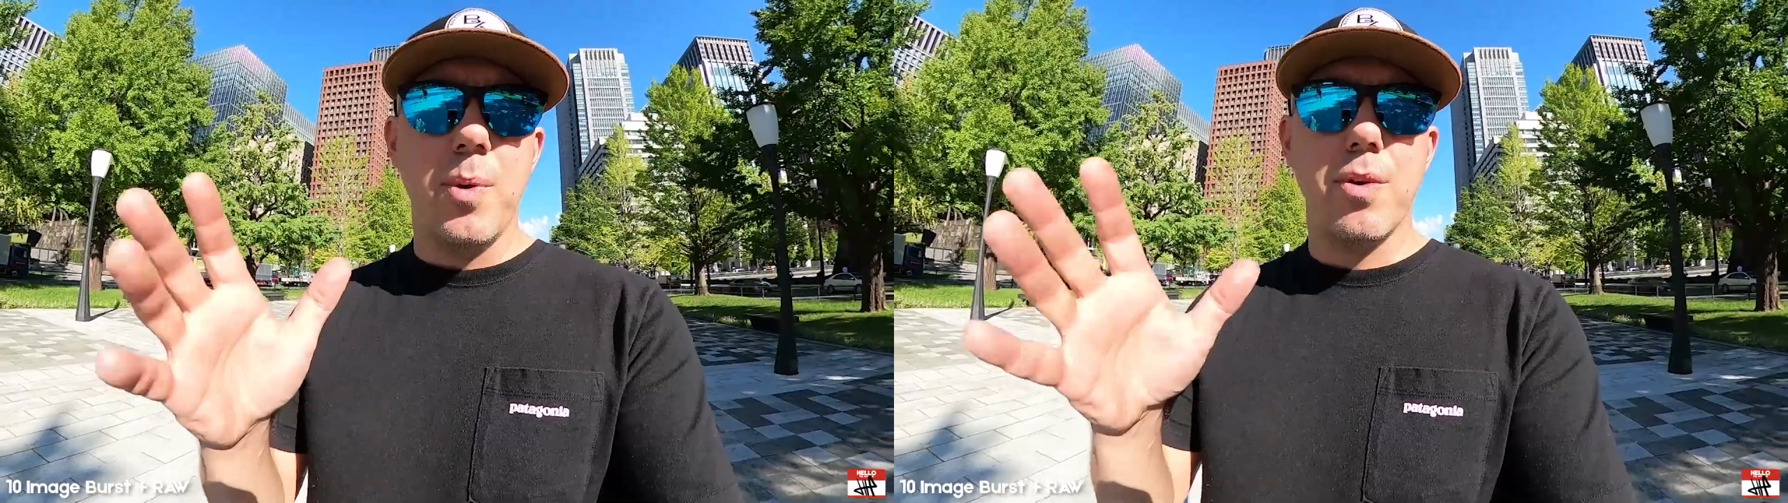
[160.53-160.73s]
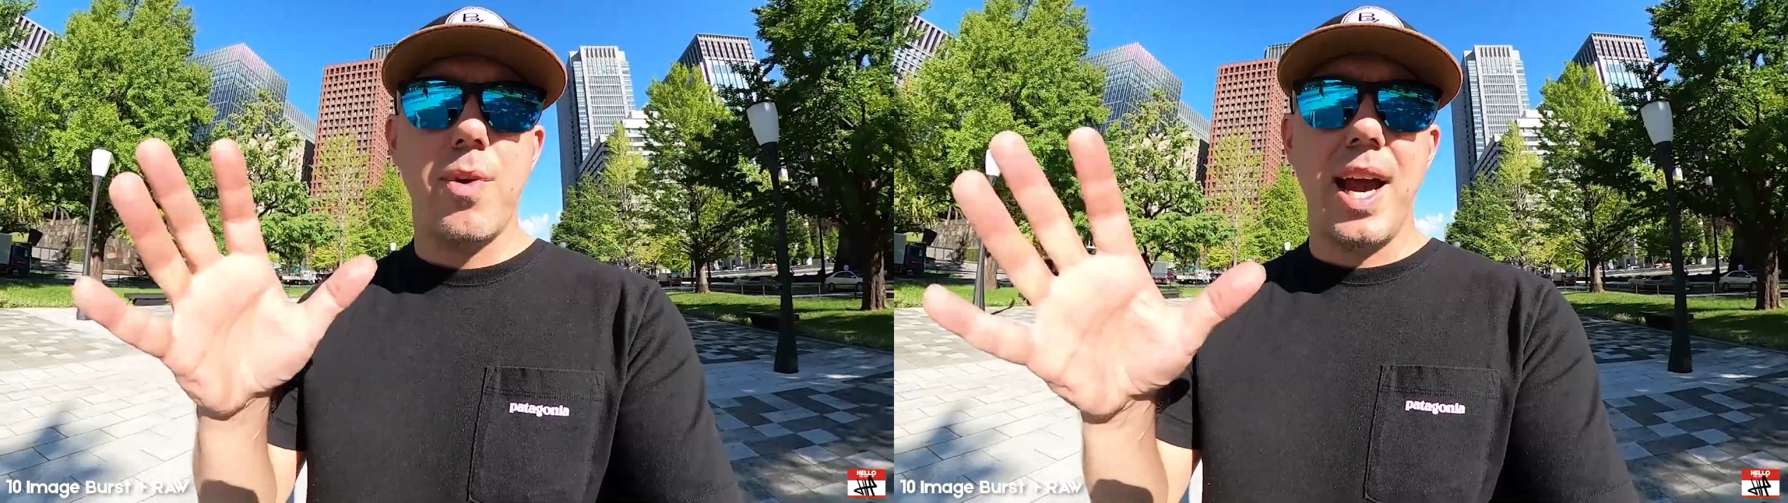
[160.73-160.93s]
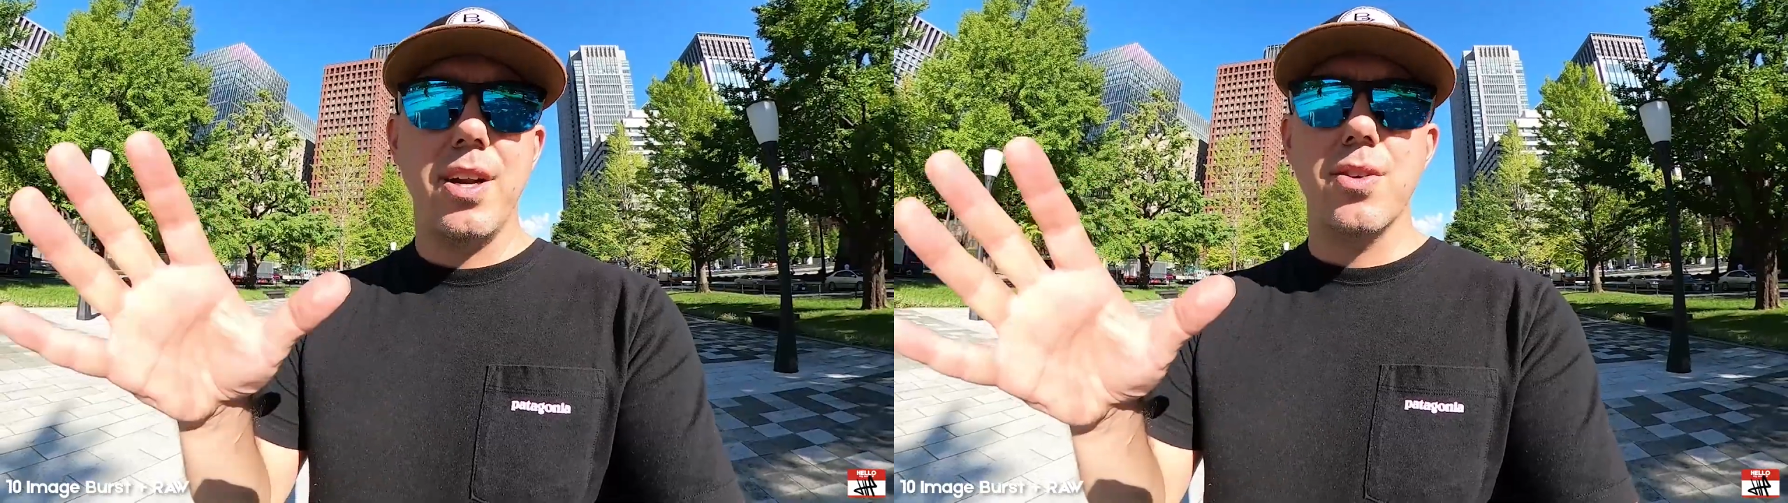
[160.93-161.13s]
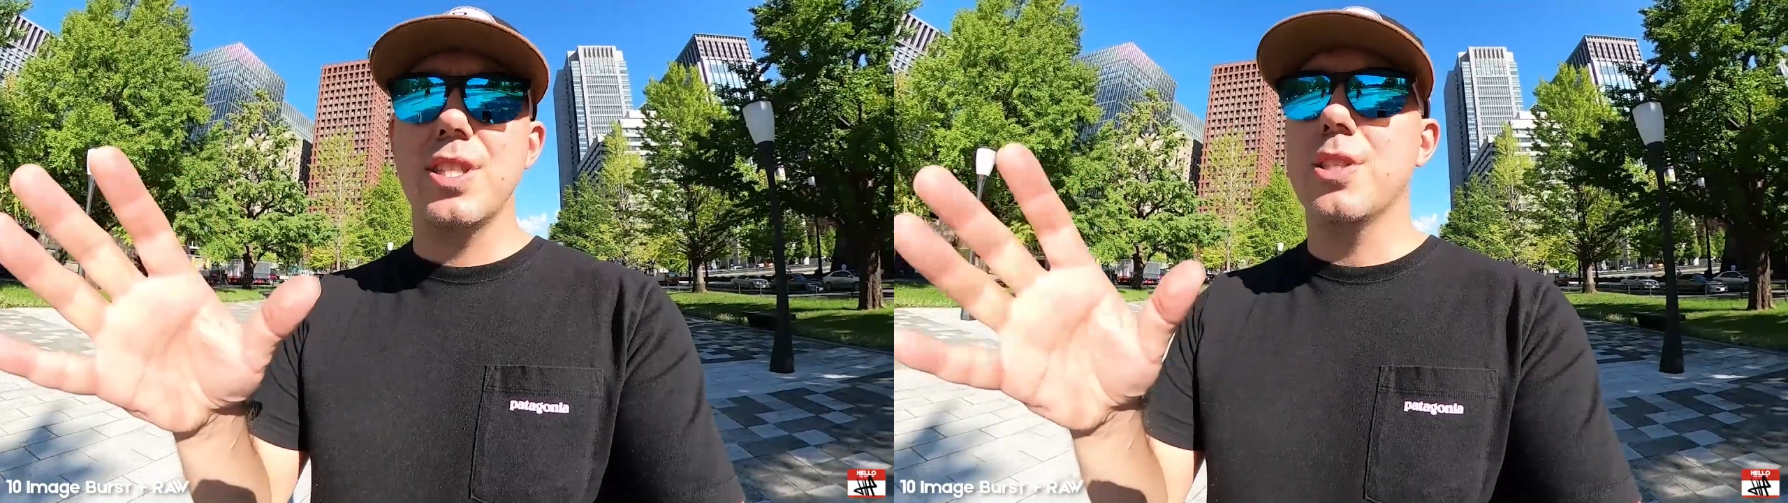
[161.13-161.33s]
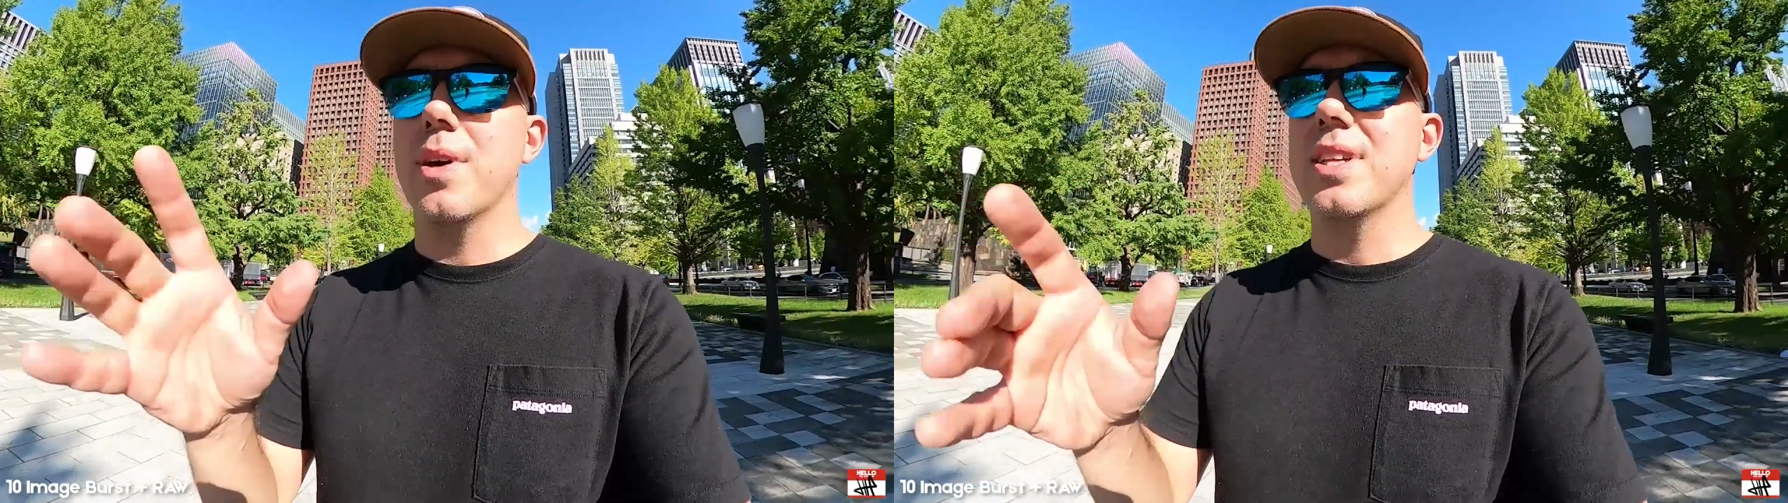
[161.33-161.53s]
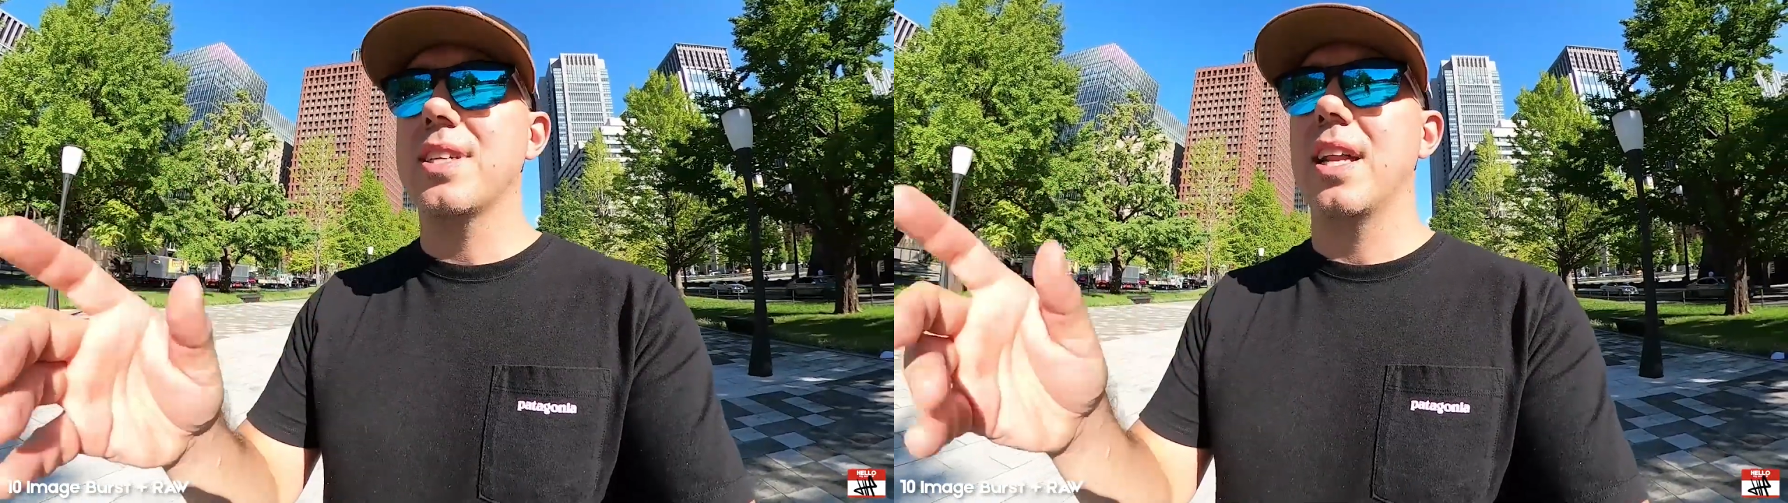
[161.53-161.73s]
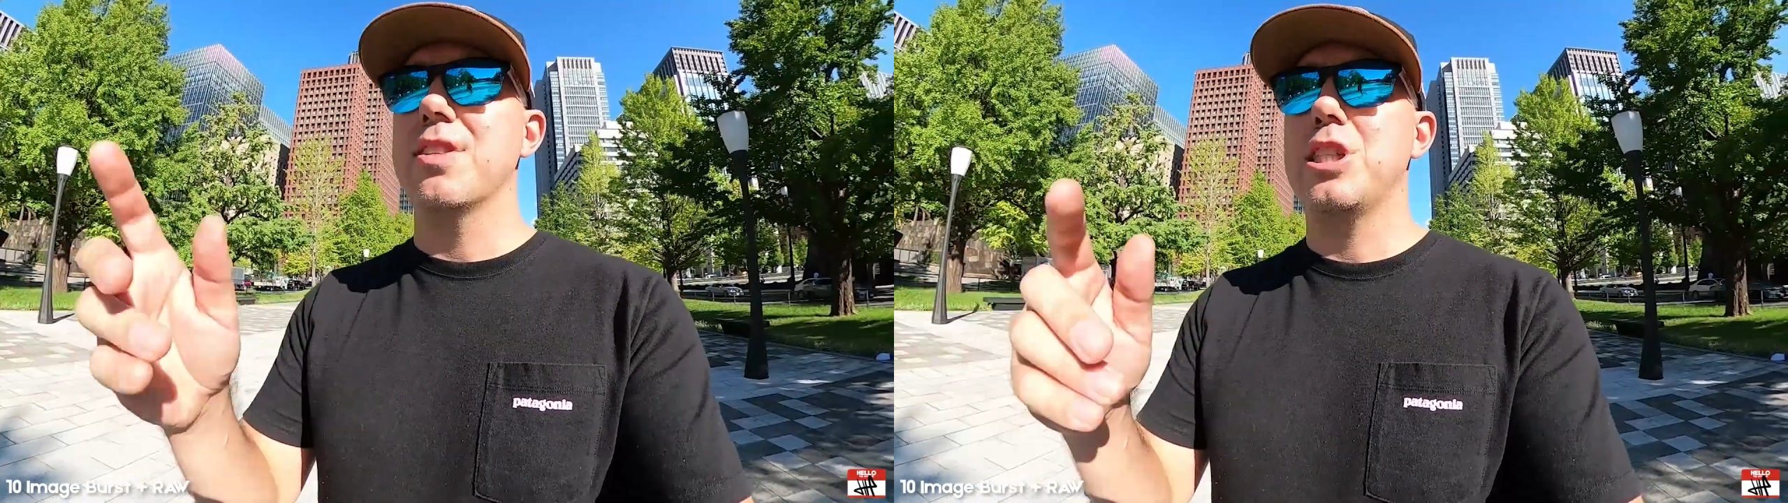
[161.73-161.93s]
a rider is doing these kind of